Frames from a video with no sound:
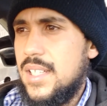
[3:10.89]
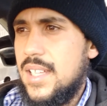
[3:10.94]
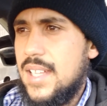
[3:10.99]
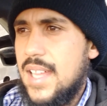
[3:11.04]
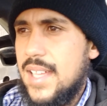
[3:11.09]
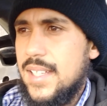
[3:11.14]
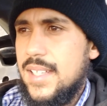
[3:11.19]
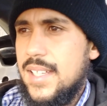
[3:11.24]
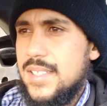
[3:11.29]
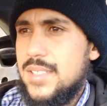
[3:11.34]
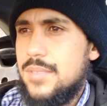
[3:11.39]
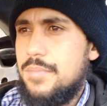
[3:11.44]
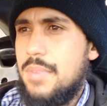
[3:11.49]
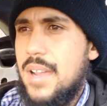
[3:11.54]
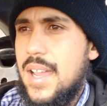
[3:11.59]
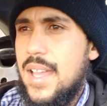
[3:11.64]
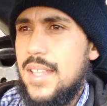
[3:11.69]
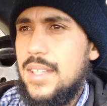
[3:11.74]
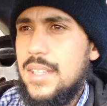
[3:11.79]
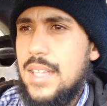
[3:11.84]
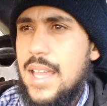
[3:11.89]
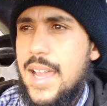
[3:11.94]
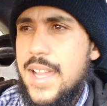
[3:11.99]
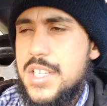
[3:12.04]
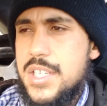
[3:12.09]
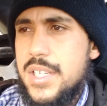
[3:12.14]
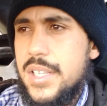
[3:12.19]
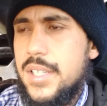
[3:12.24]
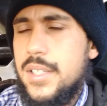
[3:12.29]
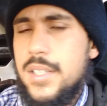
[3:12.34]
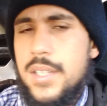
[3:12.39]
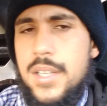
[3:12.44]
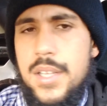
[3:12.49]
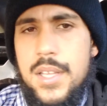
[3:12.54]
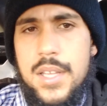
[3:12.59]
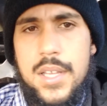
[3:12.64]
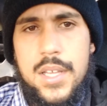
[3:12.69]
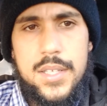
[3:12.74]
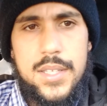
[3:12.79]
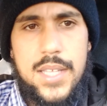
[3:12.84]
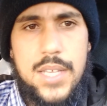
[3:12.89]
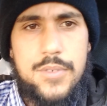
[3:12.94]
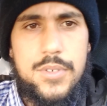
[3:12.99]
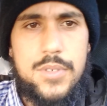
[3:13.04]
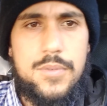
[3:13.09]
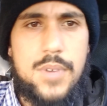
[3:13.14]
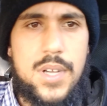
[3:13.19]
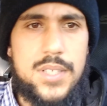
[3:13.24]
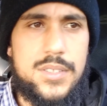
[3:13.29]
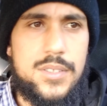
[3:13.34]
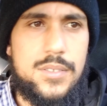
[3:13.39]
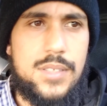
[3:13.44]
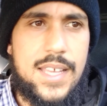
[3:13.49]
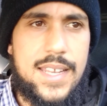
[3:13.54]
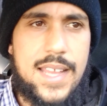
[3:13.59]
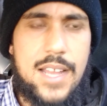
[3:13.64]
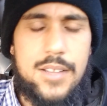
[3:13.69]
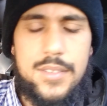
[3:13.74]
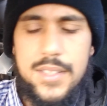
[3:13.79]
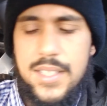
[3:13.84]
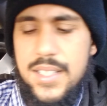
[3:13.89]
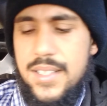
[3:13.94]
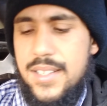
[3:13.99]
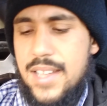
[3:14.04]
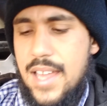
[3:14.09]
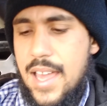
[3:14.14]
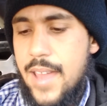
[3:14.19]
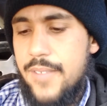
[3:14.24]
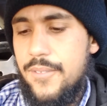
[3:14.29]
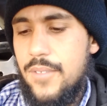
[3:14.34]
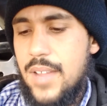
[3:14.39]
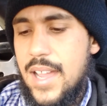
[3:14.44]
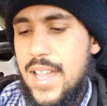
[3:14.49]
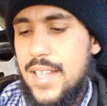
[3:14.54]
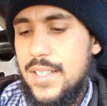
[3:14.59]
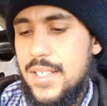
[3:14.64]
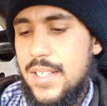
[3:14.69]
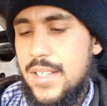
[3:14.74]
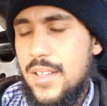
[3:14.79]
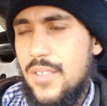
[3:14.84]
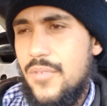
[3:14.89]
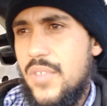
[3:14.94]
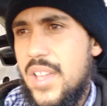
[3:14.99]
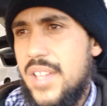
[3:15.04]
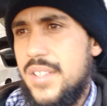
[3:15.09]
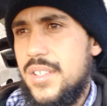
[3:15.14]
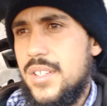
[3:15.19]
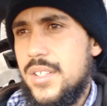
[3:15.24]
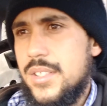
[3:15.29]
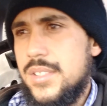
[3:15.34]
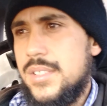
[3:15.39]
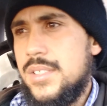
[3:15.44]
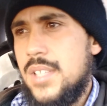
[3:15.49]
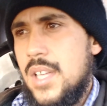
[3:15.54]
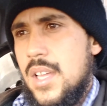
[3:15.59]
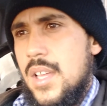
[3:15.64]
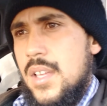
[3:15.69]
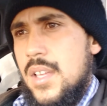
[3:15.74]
And I guess by logic, they would want to let out the nonviolent offenders.